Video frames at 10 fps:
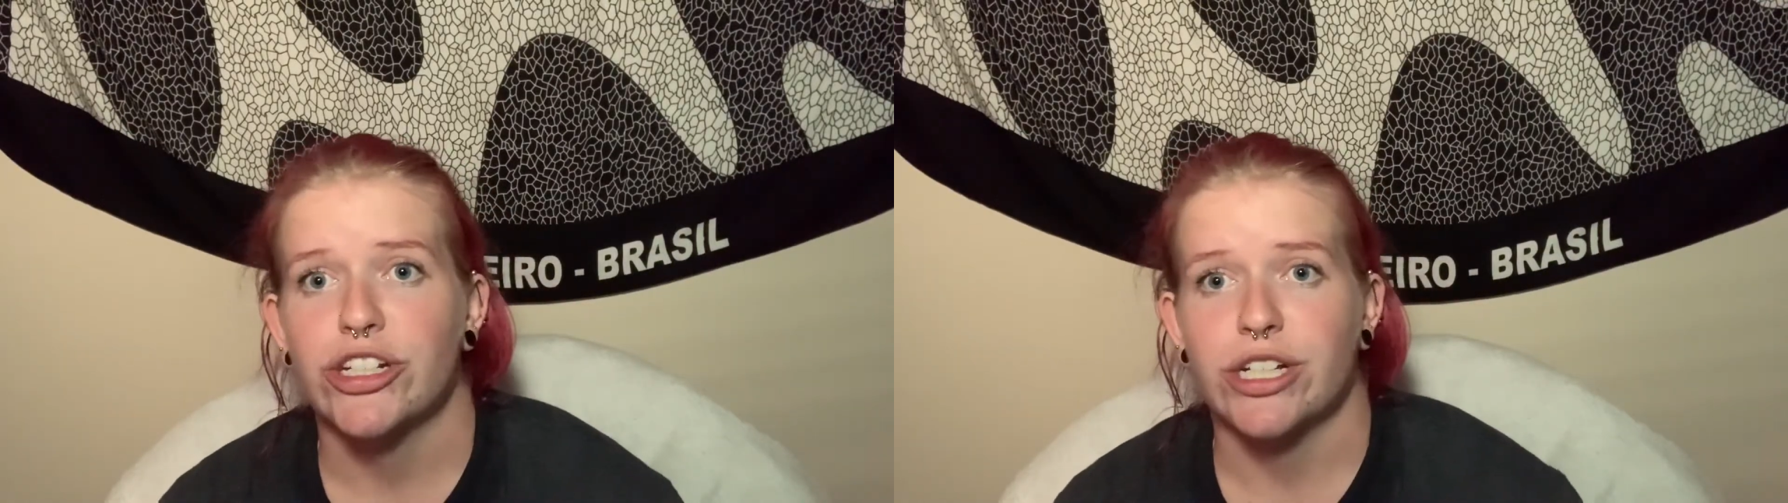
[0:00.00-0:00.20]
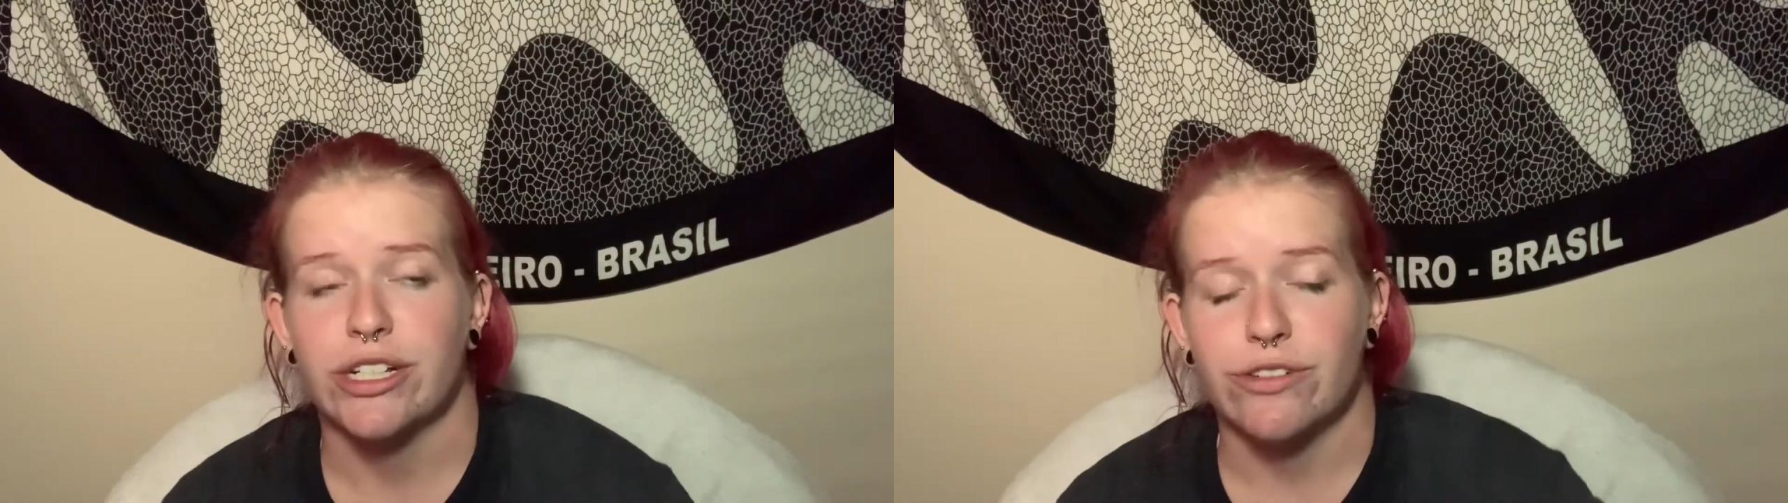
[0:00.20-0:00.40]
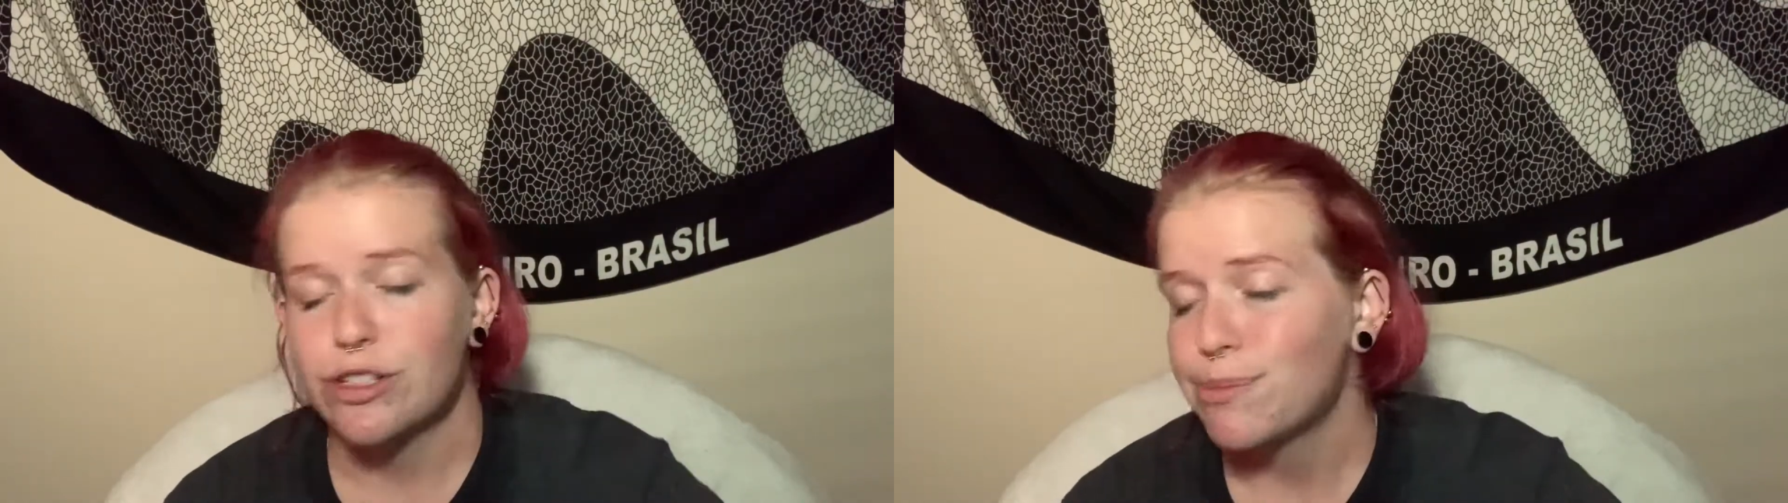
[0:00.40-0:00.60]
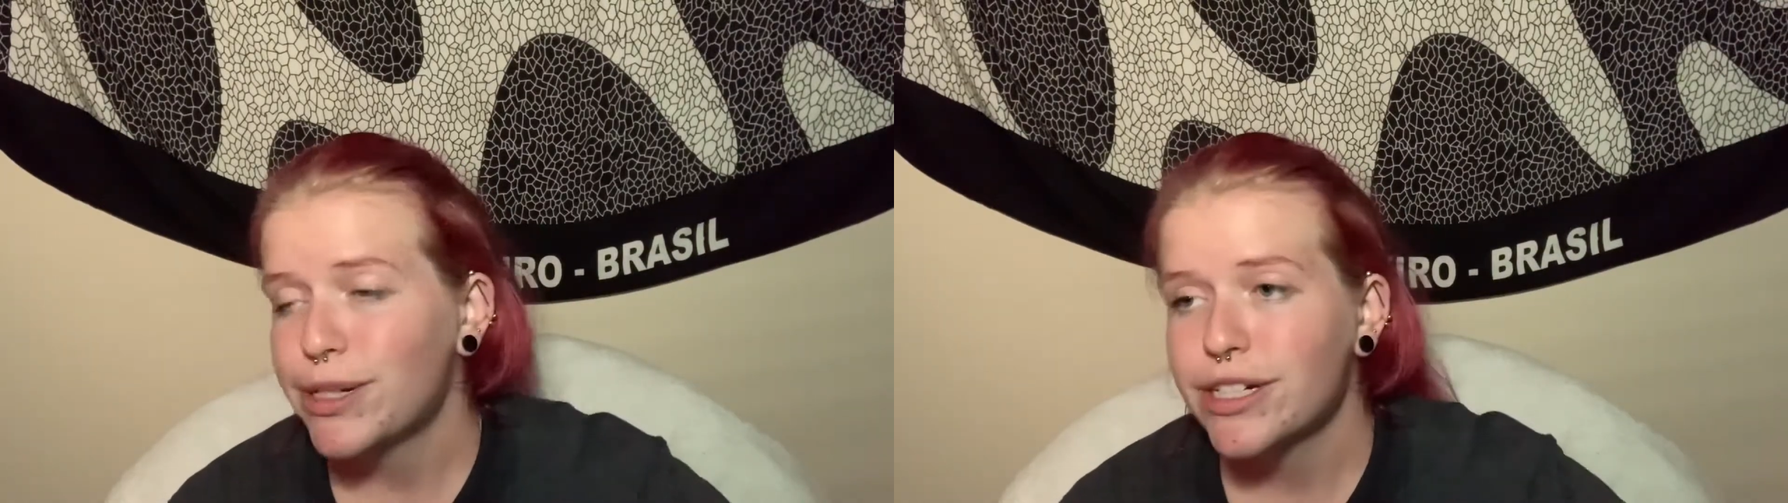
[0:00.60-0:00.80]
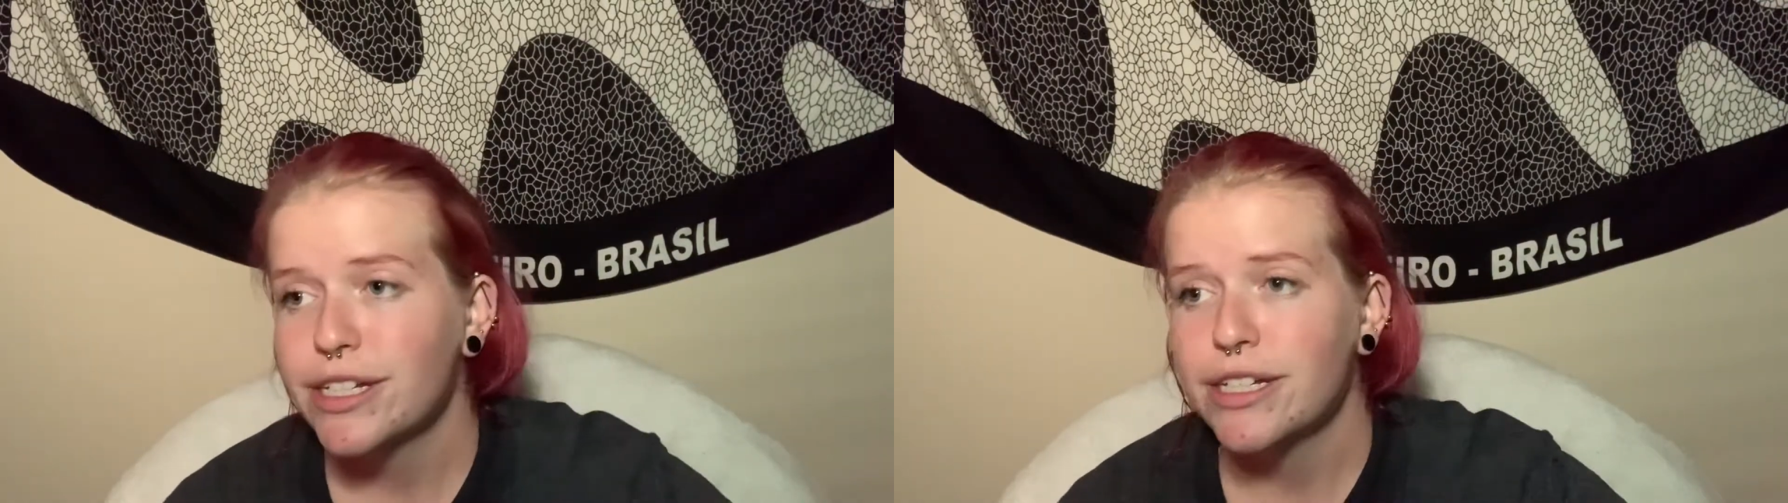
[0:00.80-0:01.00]
and keep
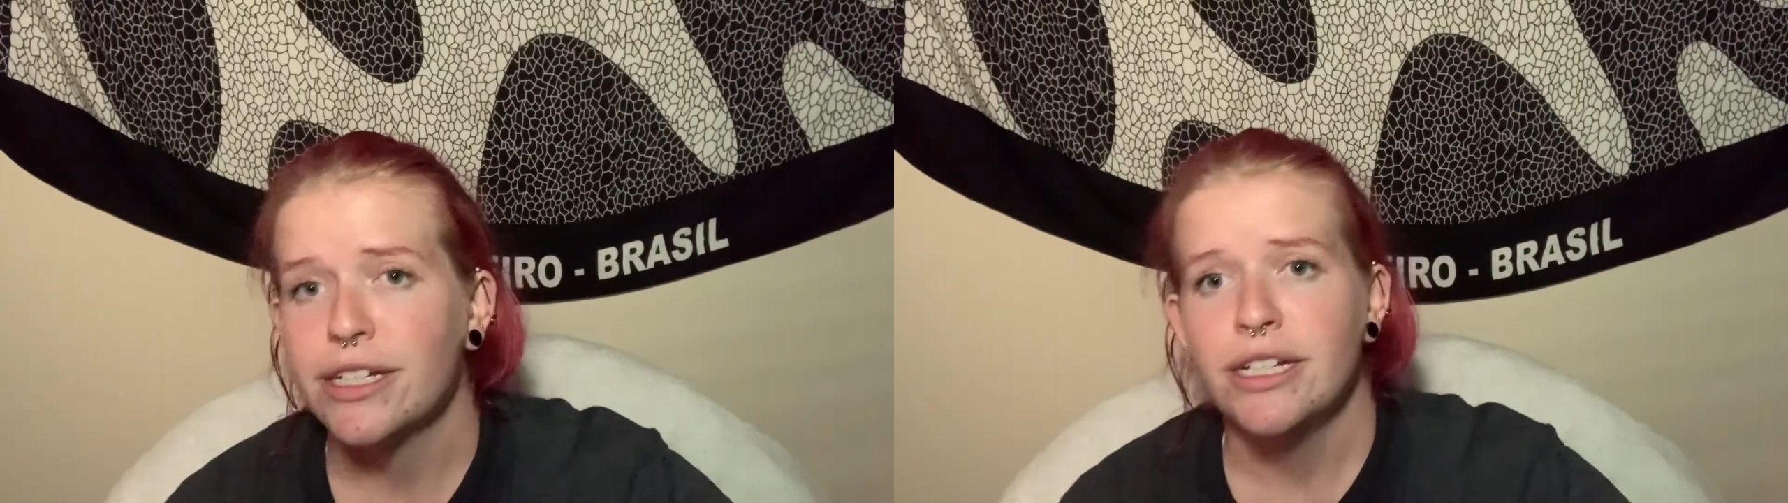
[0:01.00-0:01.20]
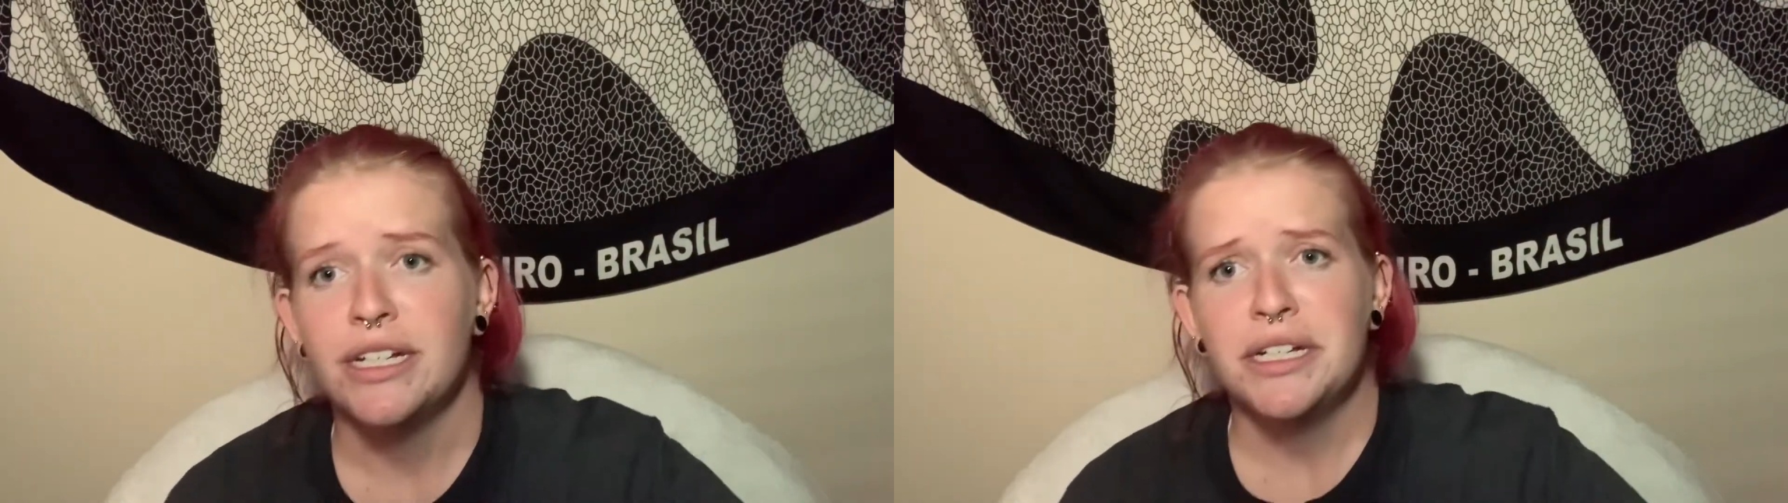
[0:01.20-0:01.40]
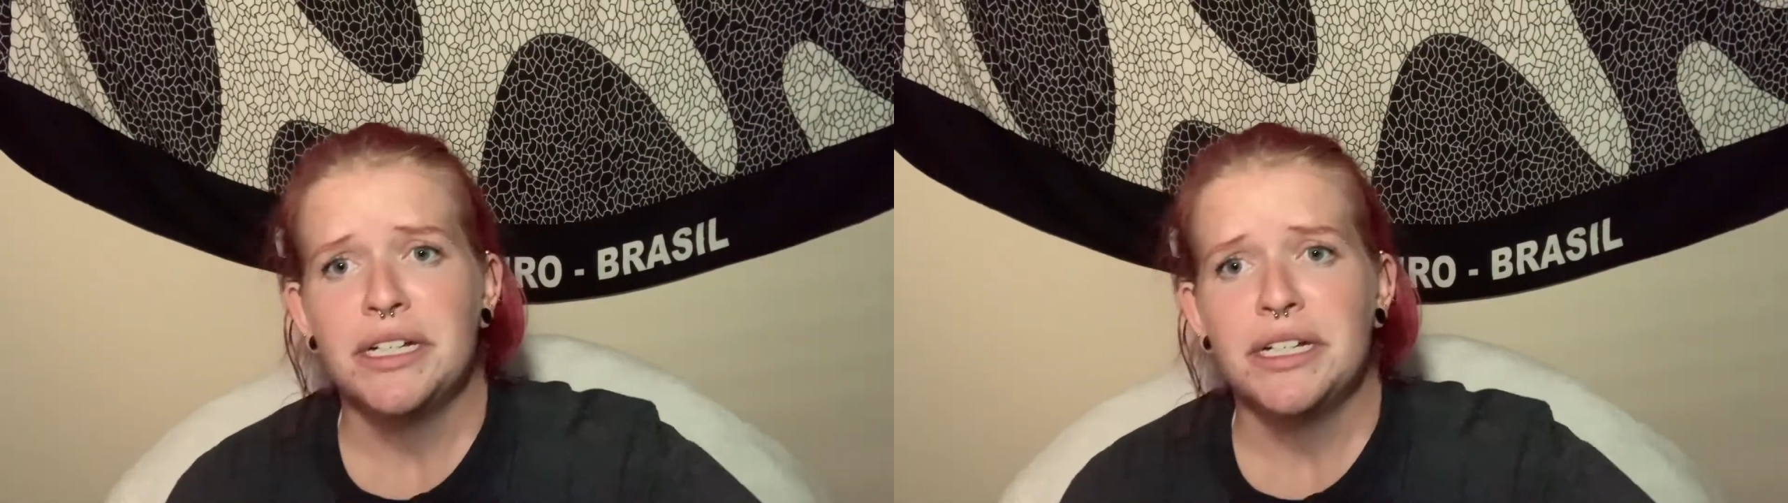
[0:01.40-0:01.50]
tuning in